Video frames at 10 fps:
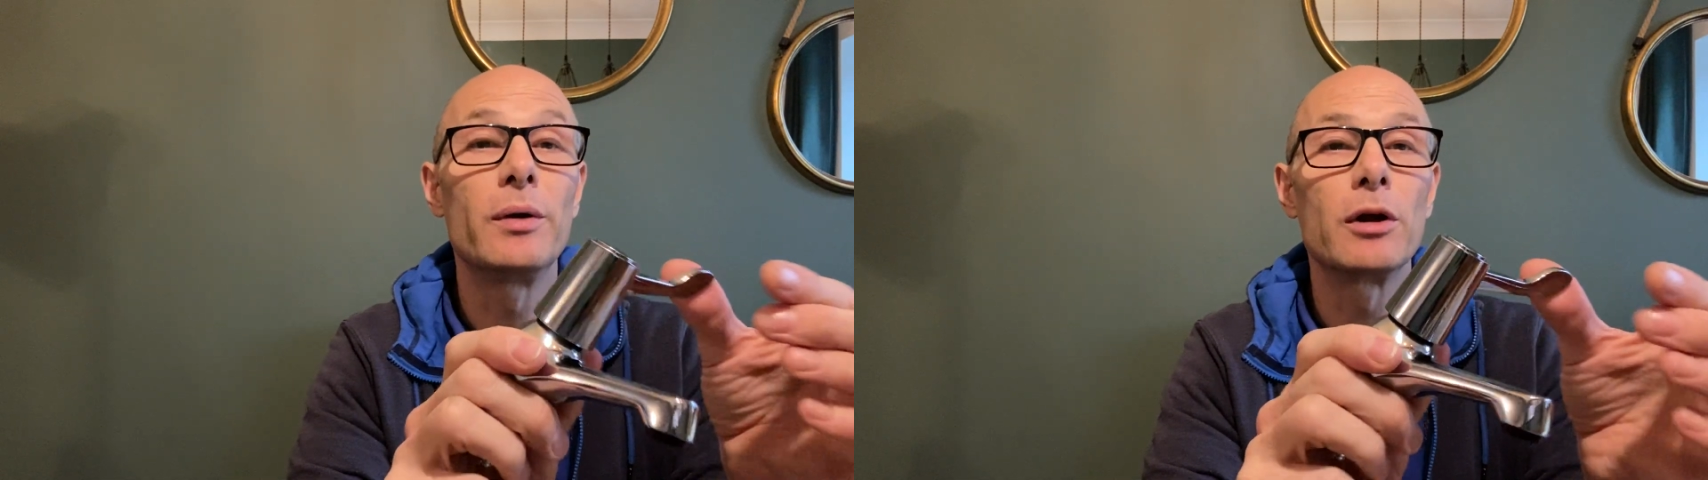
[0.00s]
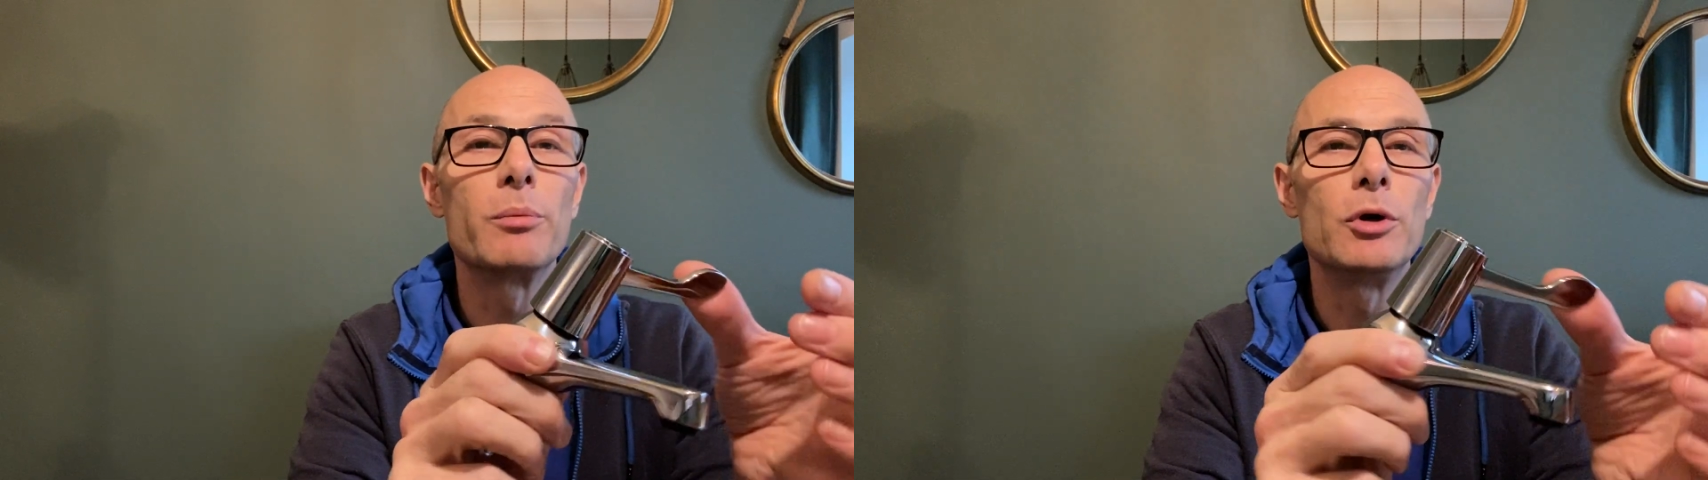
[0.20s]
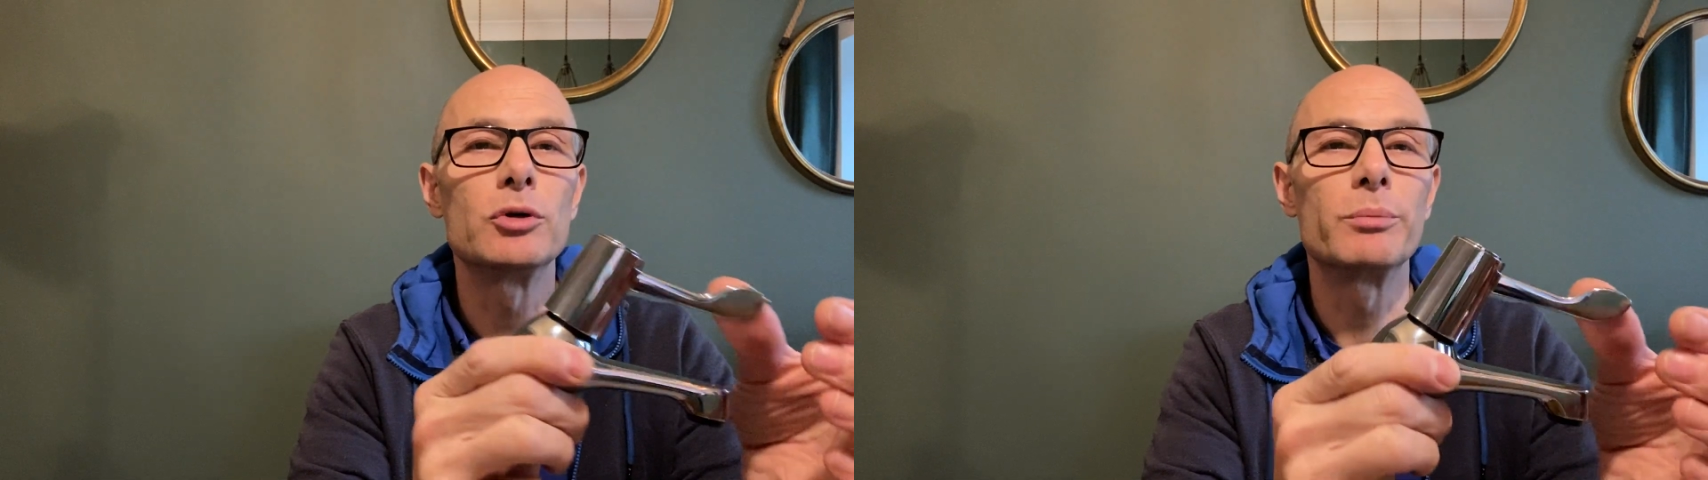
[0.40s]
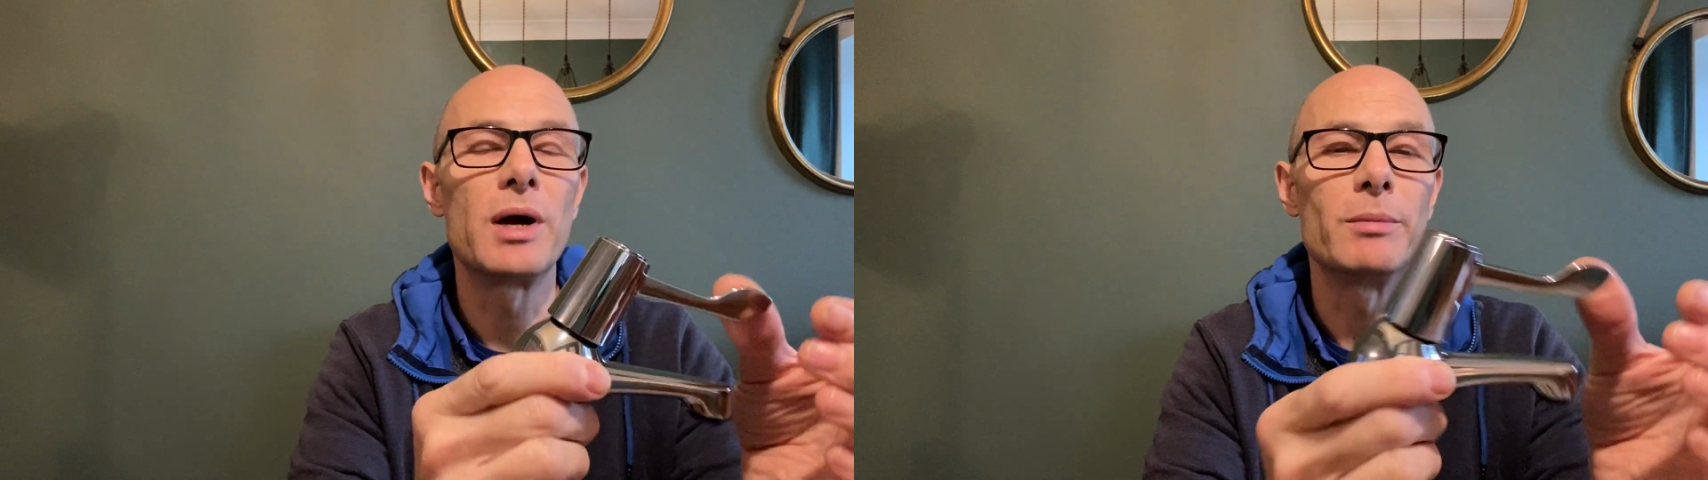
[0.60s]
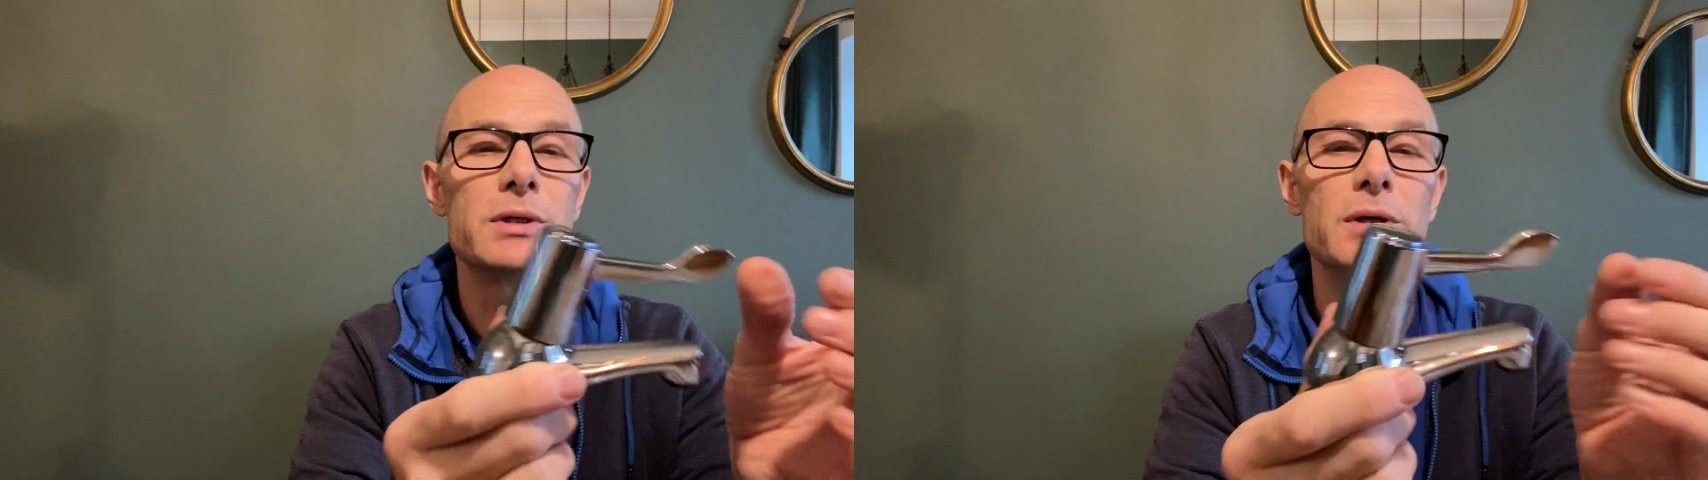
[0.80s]
in a commercial
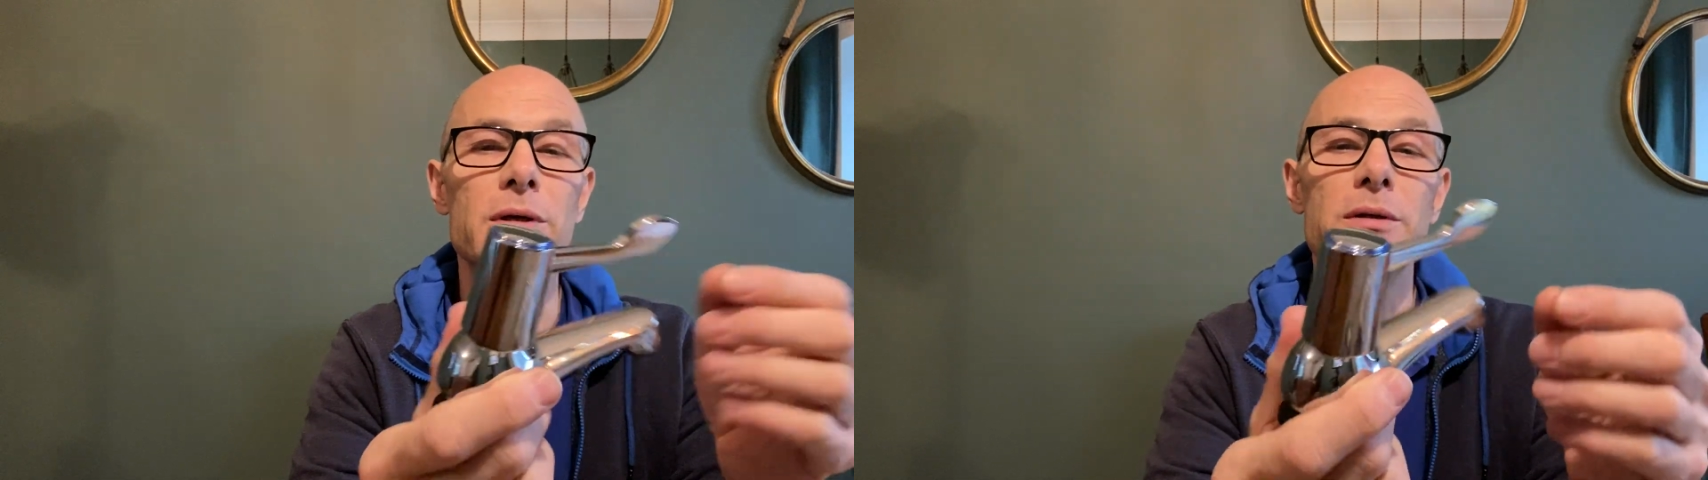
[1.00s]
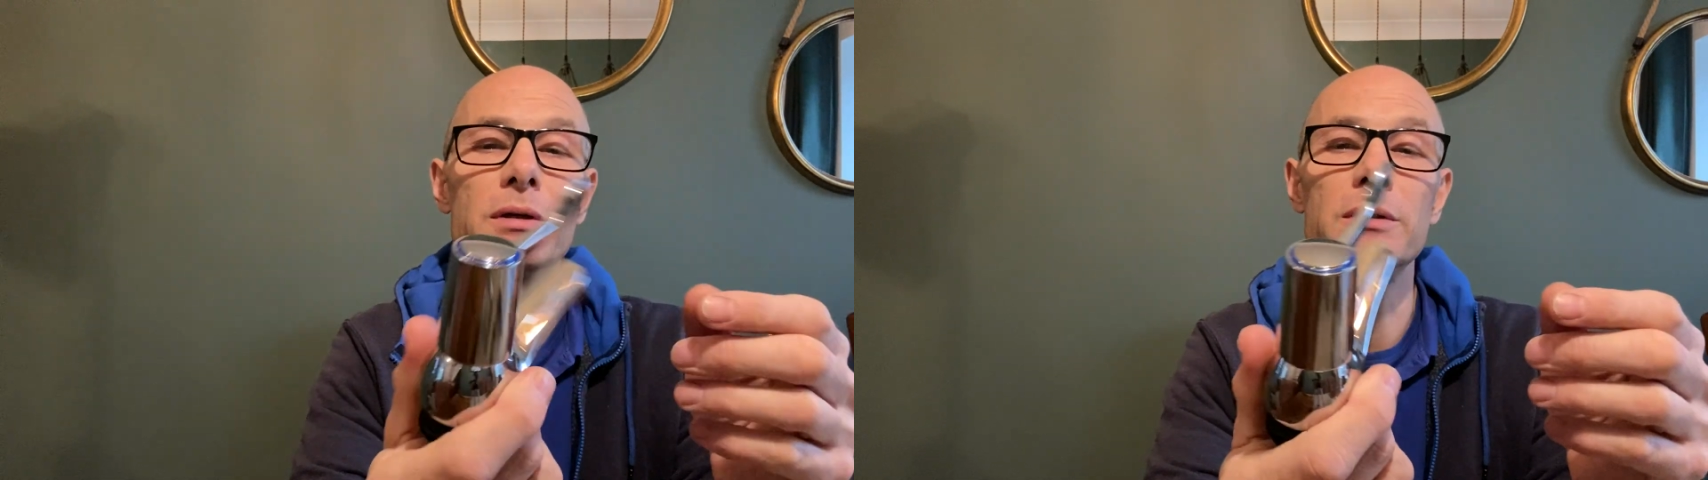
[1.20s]
premises.